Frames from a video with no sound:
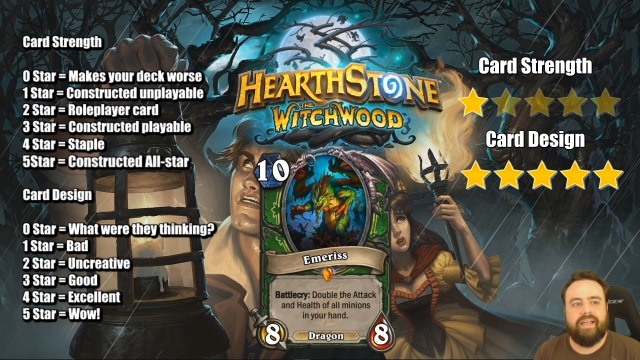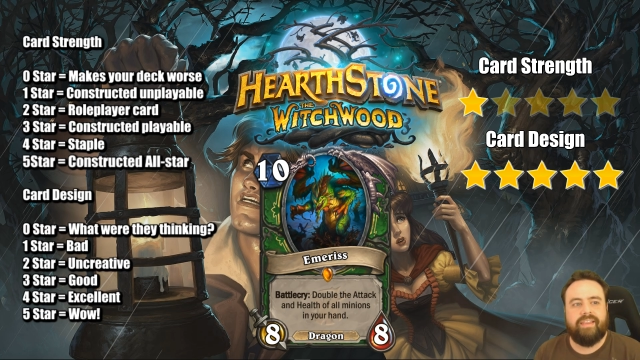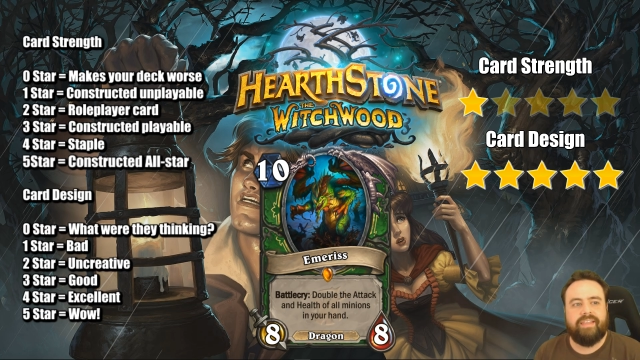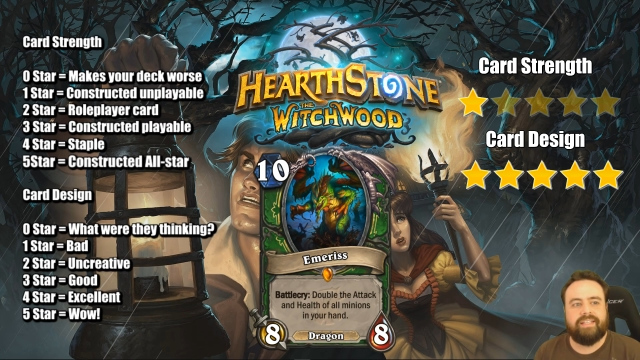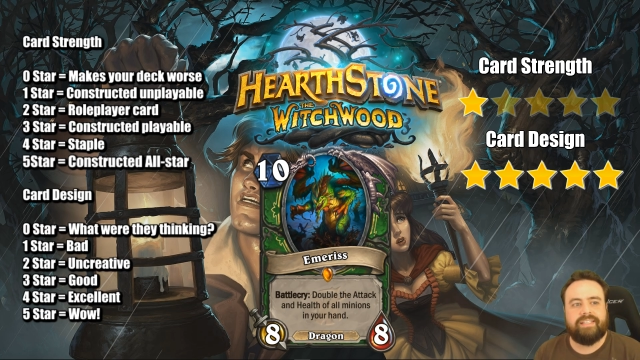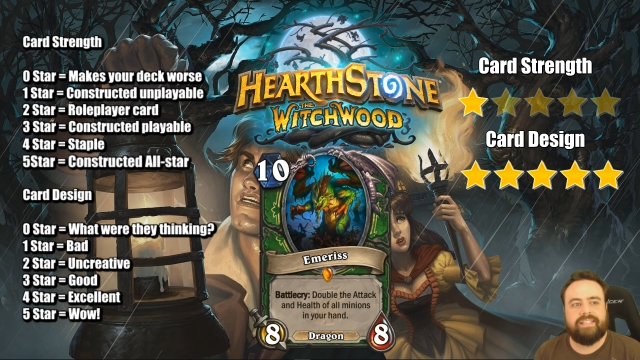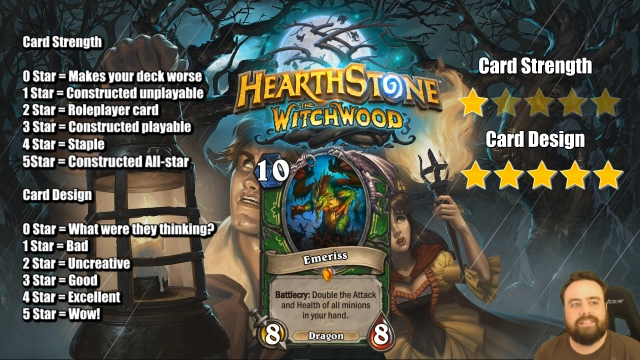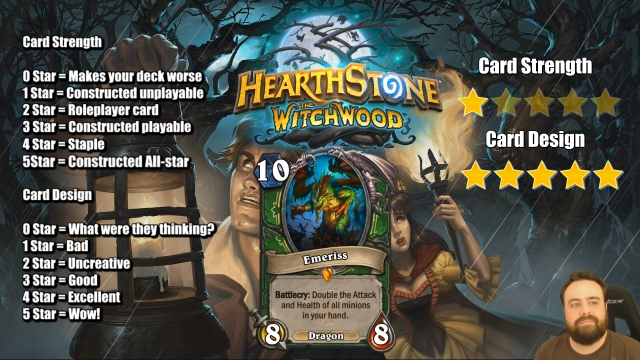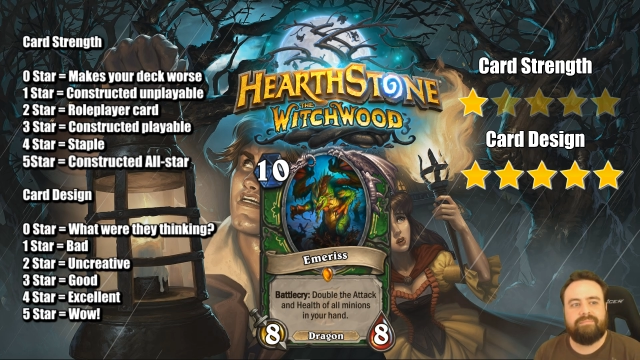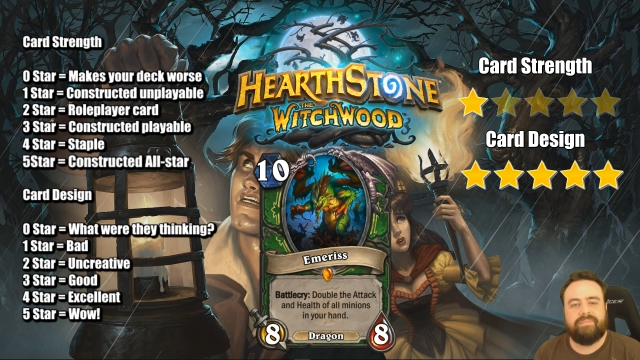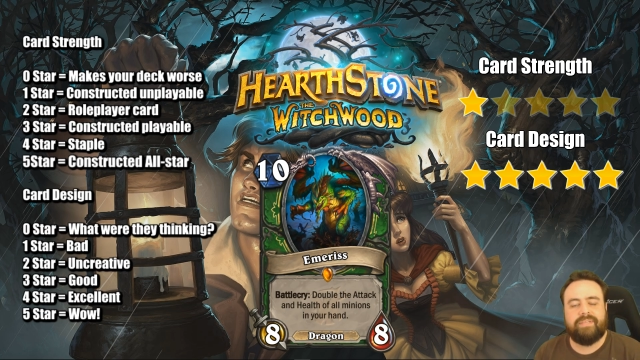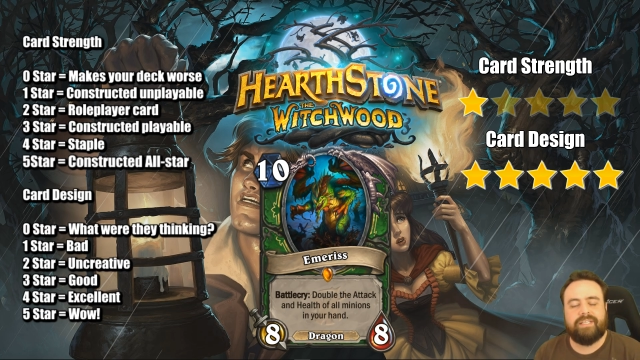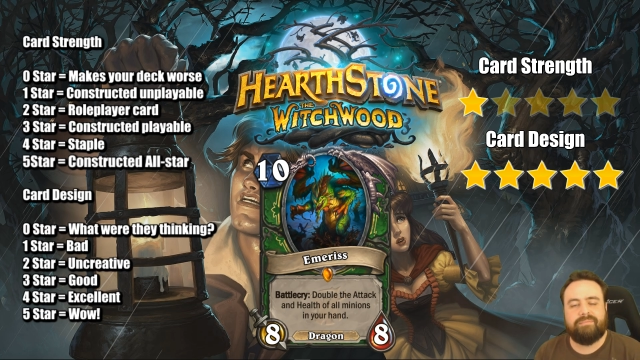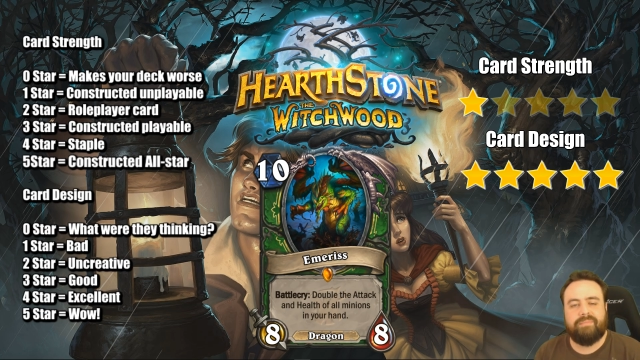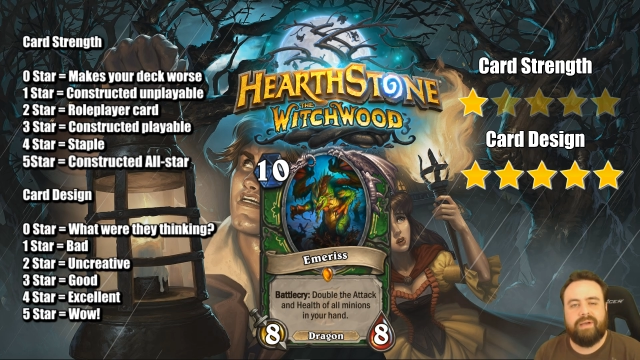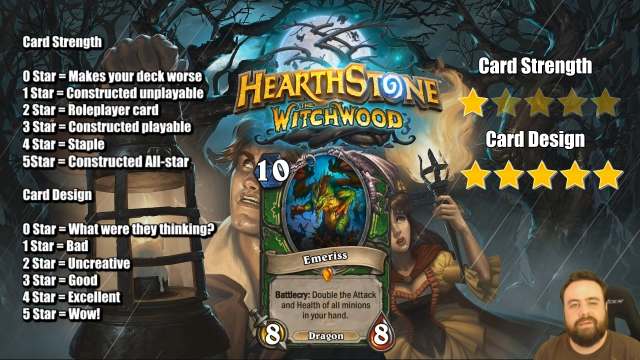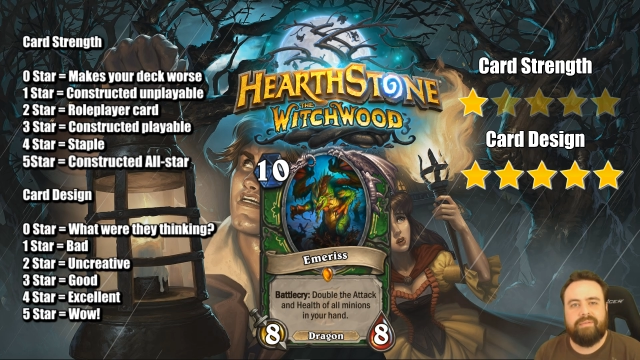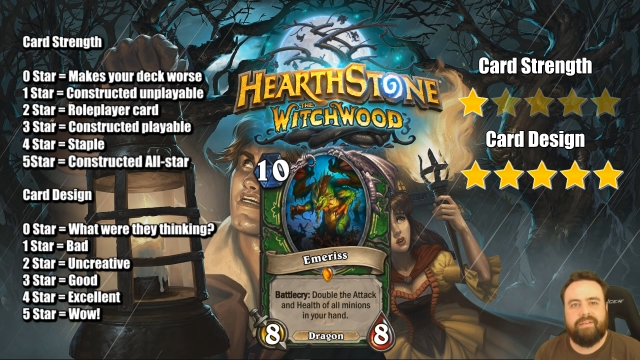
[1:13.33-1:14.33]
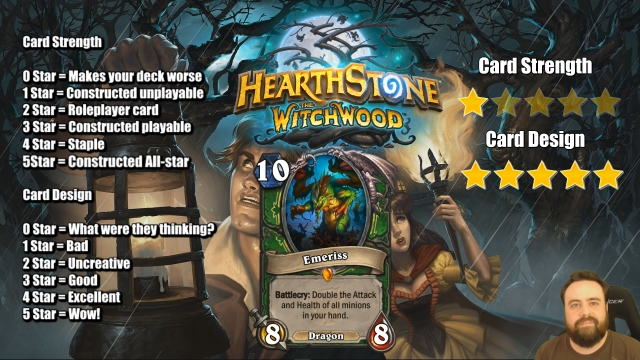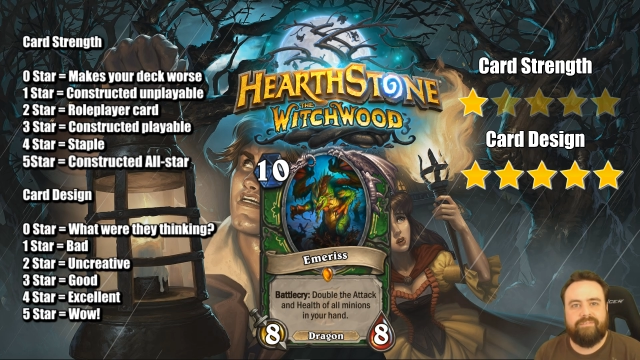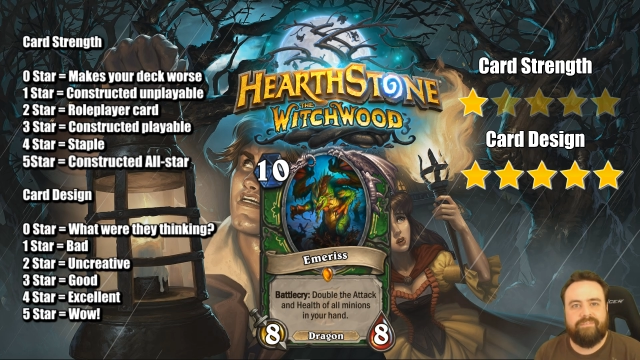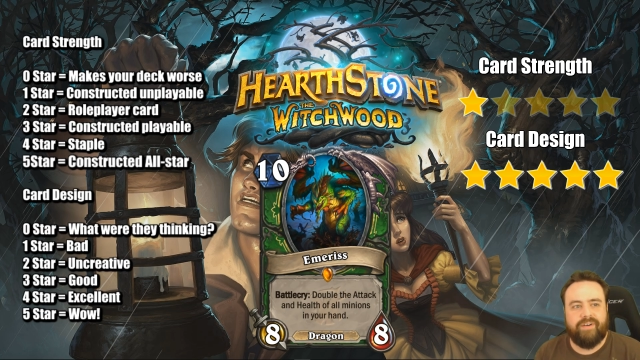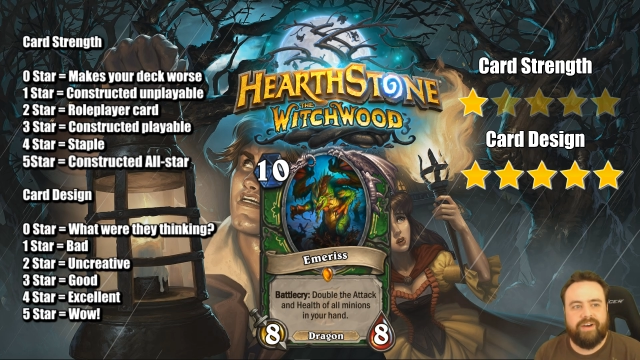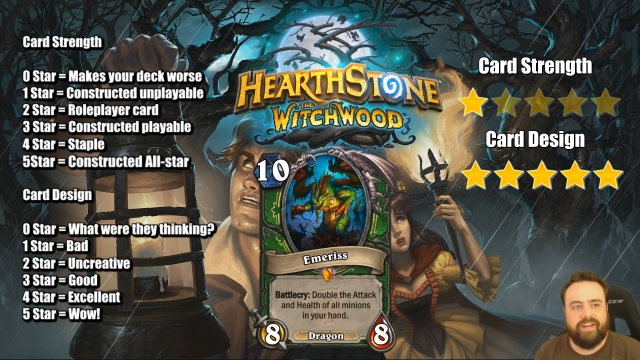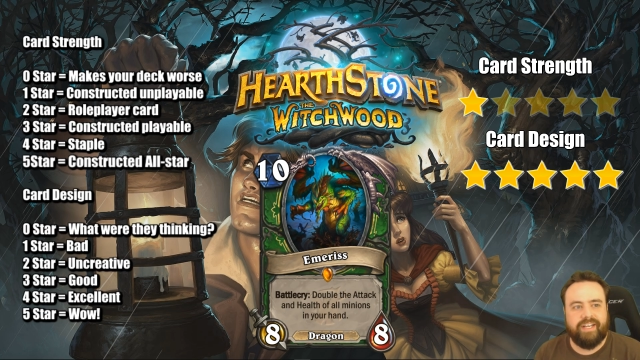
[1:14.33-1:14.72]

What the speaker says: this might be a fun